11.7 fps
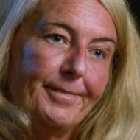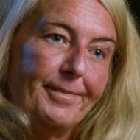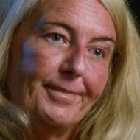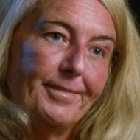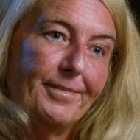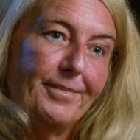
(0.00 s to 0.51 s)

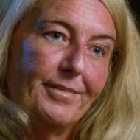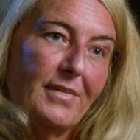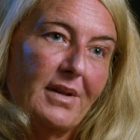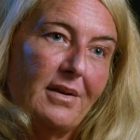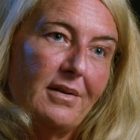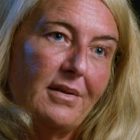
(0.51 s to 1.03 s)
Is that
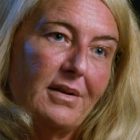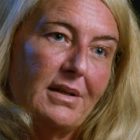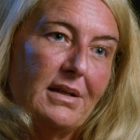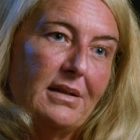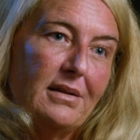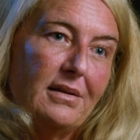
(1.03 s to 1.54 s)
dangerous,
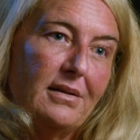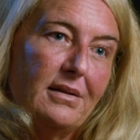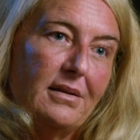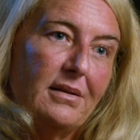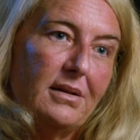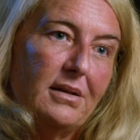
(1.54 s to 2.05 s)

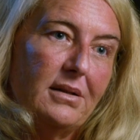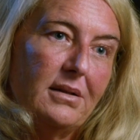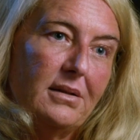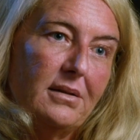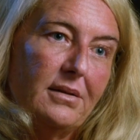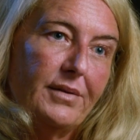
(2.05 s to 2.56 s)
registering an
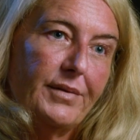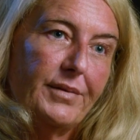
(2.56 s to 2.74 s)
informer